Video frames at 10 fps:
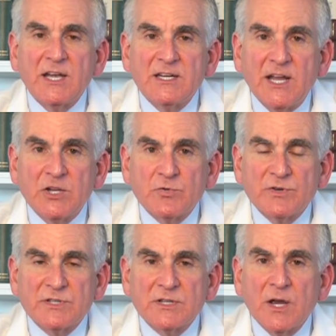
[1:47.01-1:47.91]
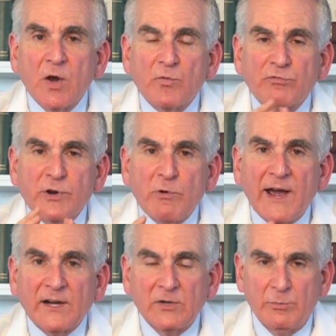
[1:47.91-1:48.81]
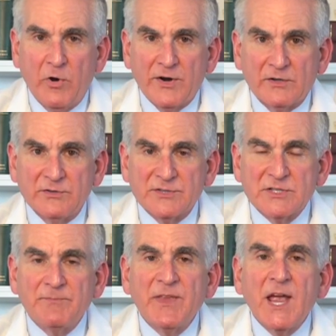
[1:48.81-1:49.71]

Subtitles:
dangerous free radical particles,